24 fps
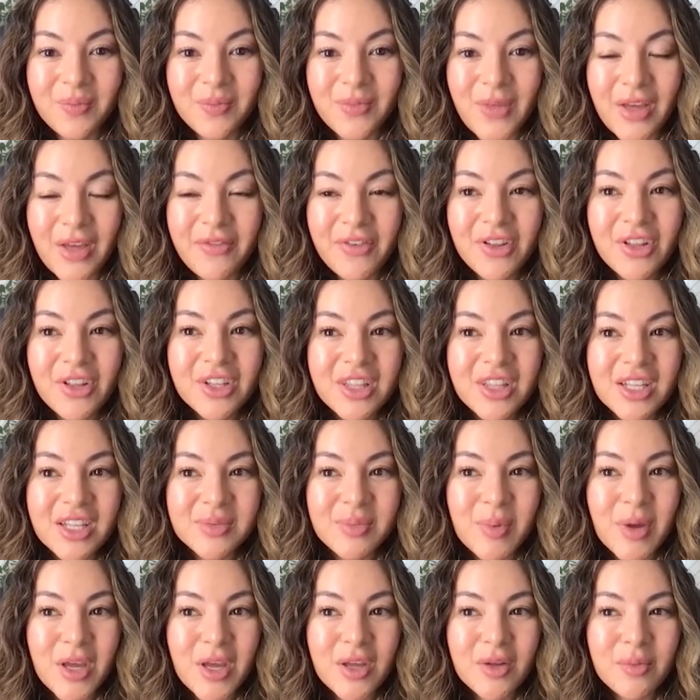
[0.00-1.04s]
I feel
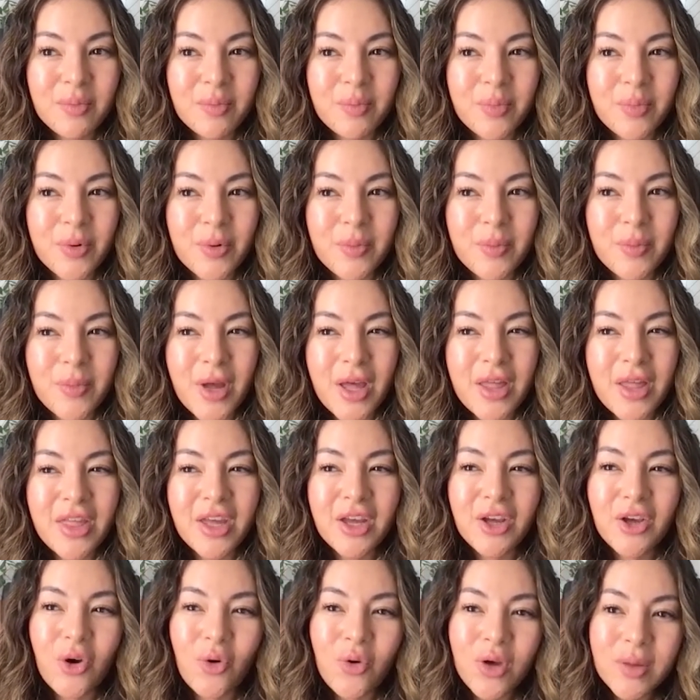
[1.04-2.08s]
like and
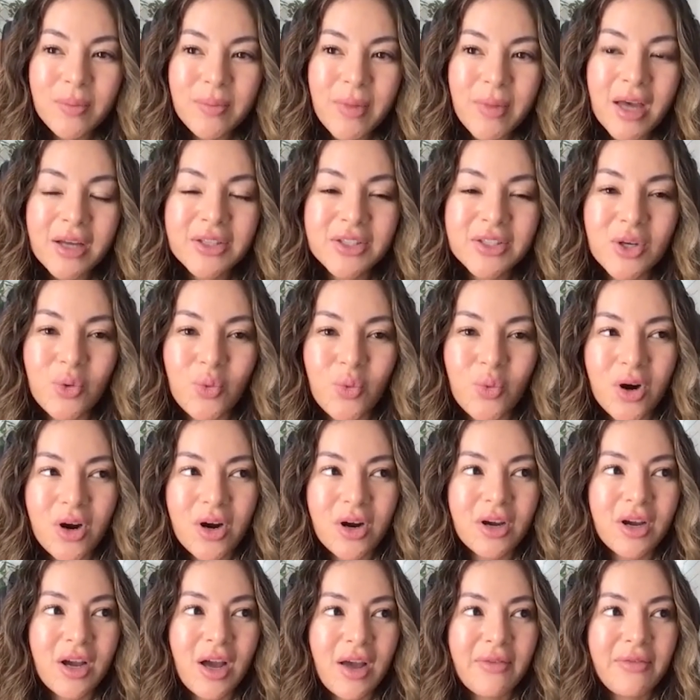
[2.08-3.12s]
then going back to
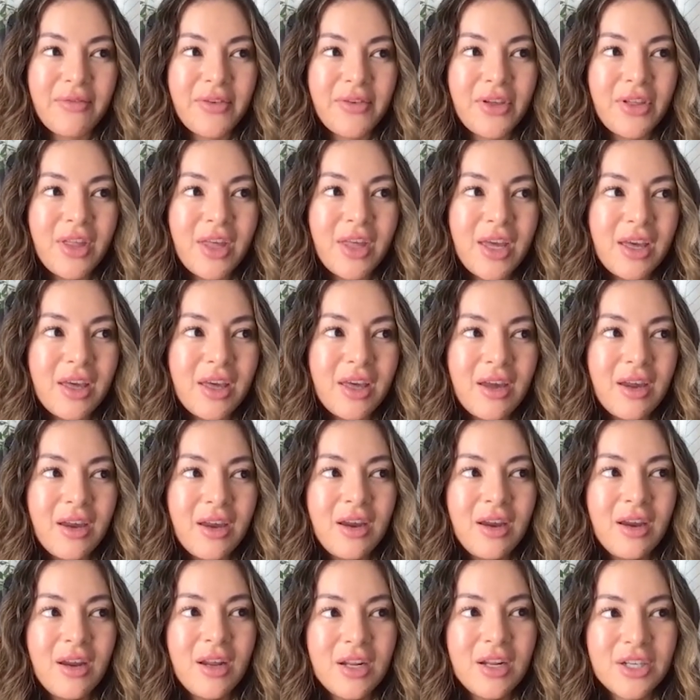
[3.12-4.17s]
work, I feel like
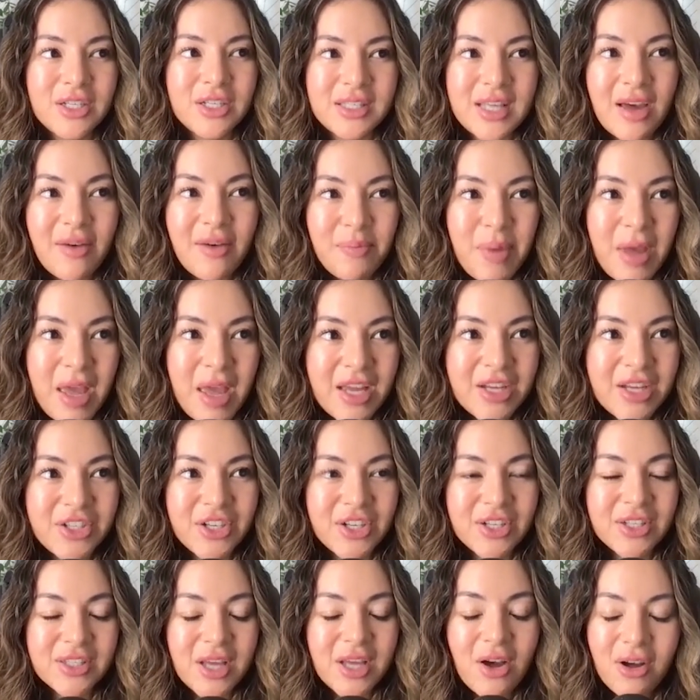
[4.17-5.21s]
just have
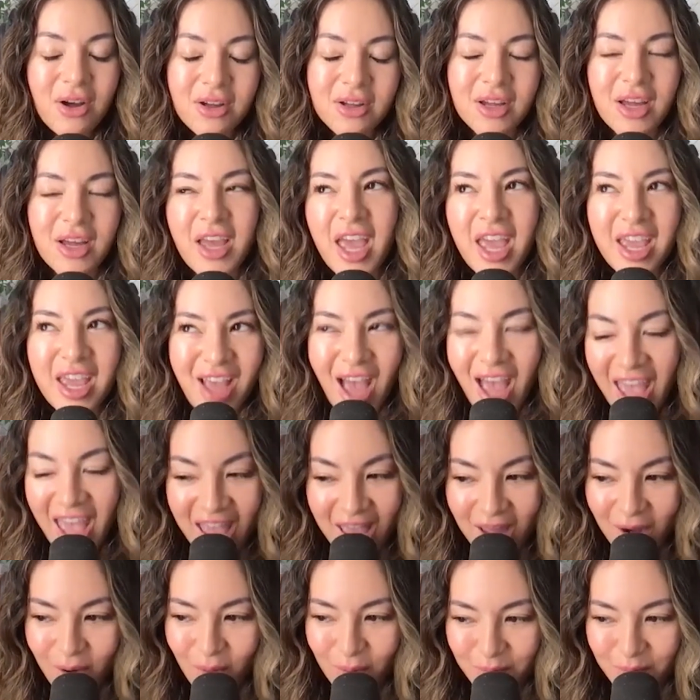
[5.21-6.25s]
patience. Oh, I
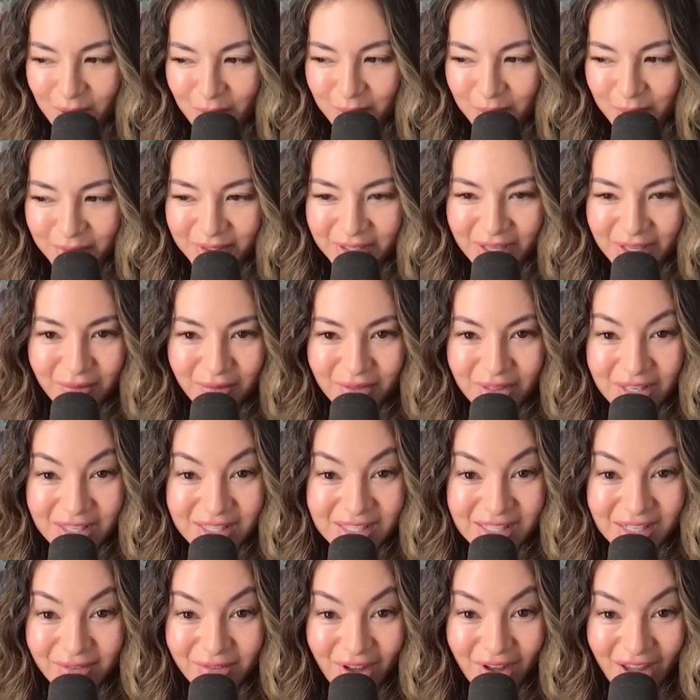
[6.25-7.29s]
hate it when people give
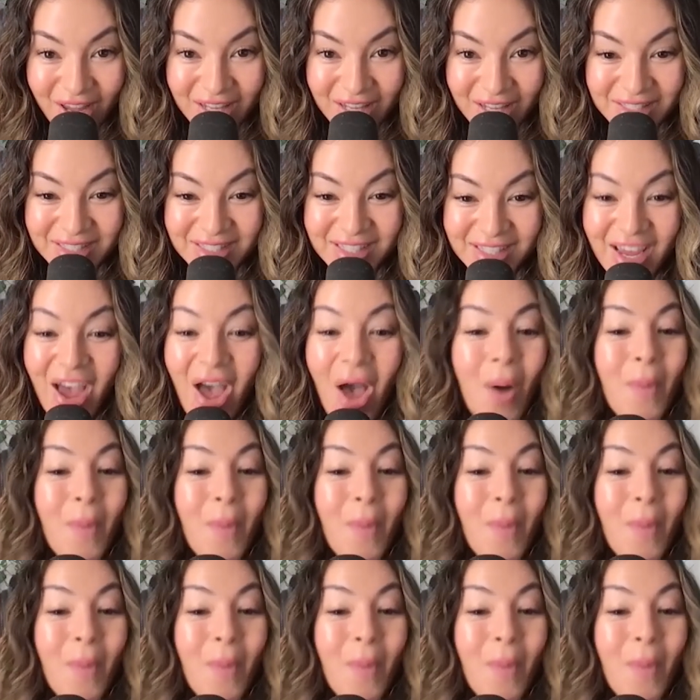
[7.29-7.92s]
this advice.